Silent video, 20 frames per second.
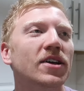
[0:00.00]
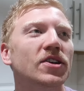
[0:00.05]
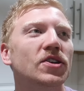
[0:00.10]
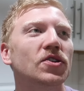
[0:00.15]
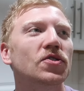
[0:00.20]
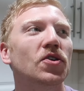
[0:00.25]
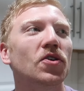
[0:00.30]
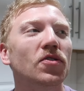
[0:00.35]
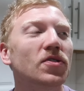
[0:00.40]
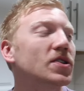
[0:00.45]

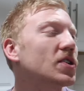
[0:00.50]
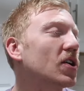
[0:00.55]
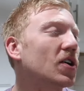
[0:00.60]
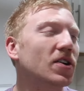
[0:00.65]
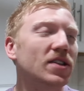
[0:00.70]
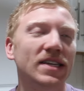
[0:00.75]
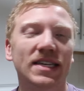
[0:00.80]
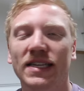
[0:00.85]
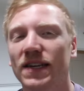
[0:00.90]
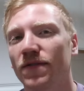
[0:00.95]
to go to
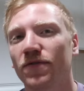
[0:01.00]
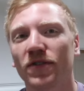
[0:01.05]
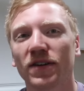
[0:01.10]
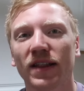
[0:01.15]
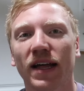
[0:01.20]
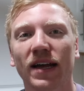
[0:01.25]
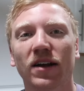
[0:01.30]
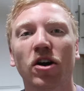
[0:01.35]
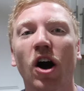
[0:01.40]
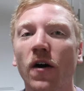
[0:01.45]
all these
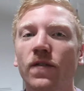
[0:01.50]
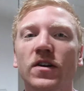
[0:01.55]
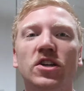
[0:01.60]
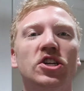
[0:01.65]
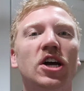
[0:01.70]
different like coffee